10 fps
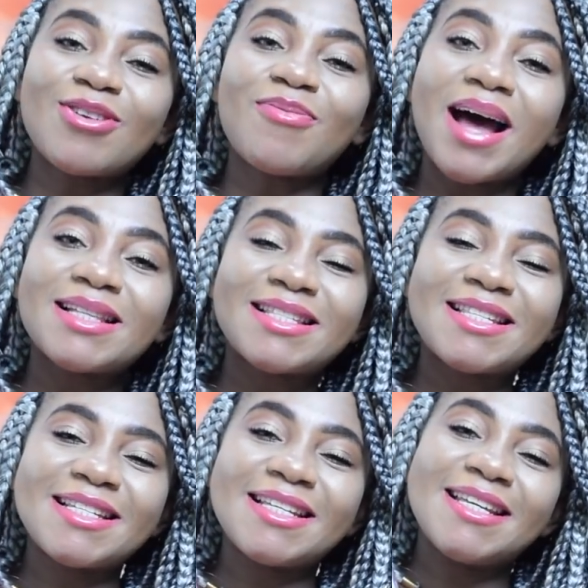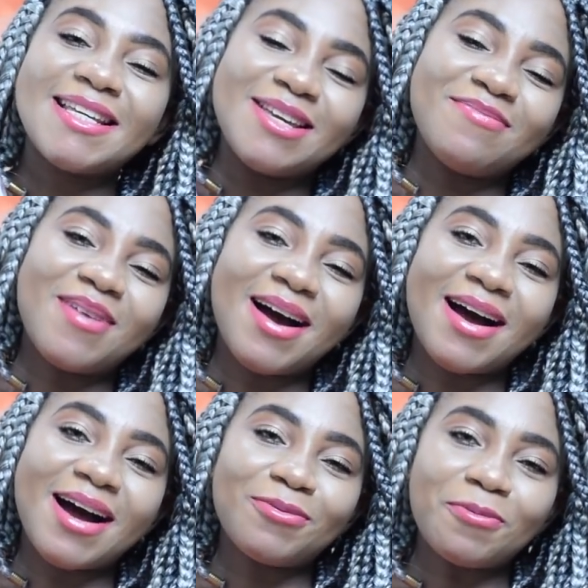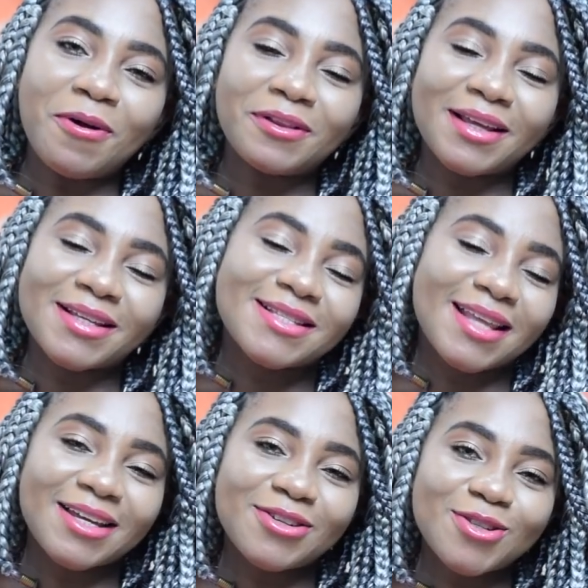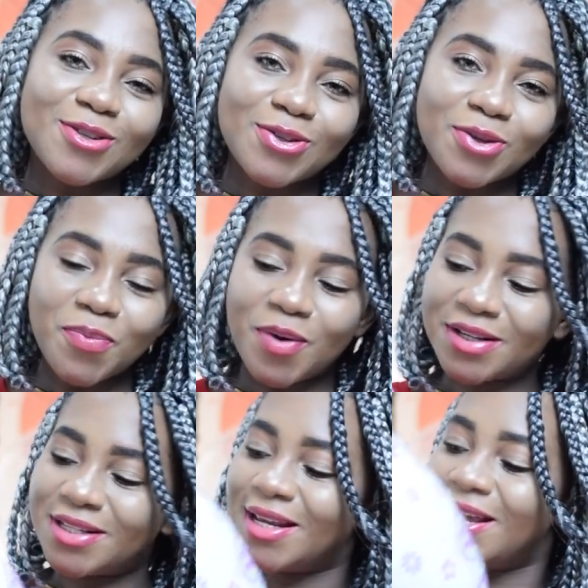is from Auntie Emma and Walters. Thank you so, so much.